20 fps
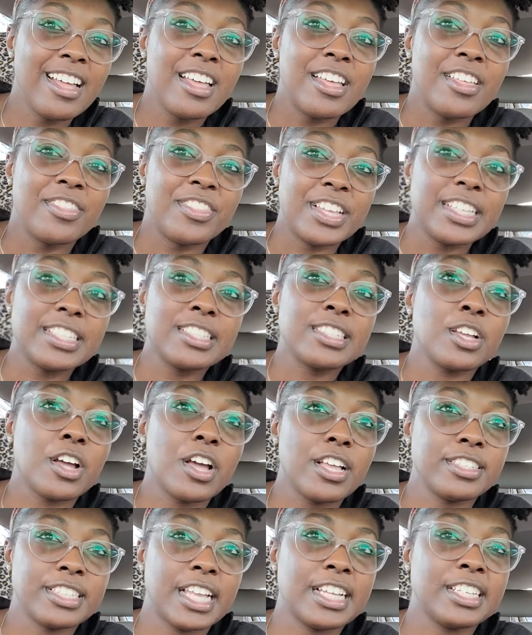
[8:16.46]
this
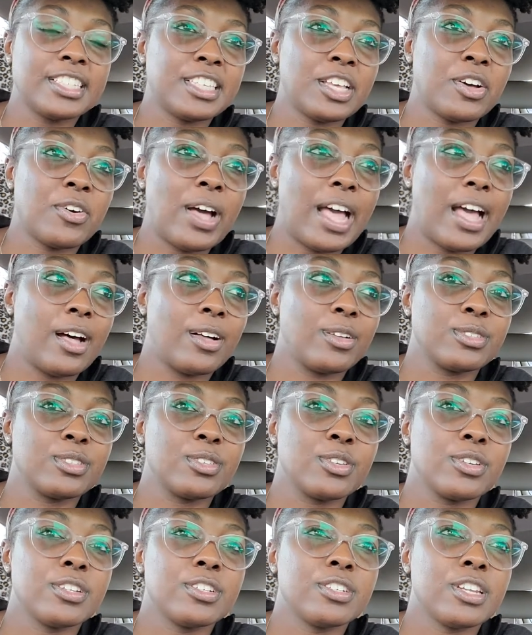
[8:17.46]
estate sale
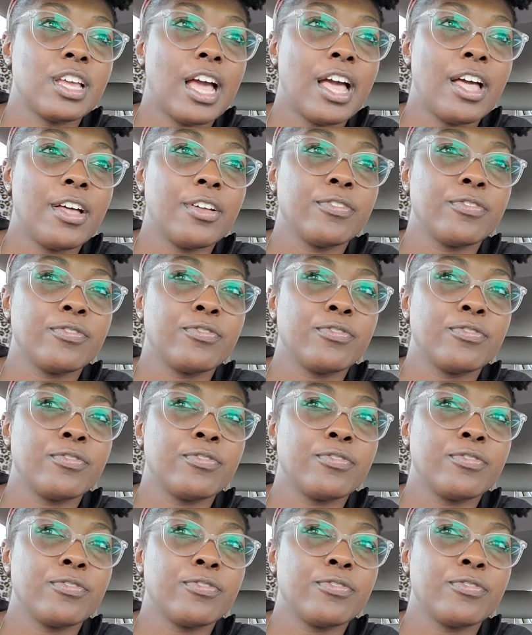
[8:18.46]
house at,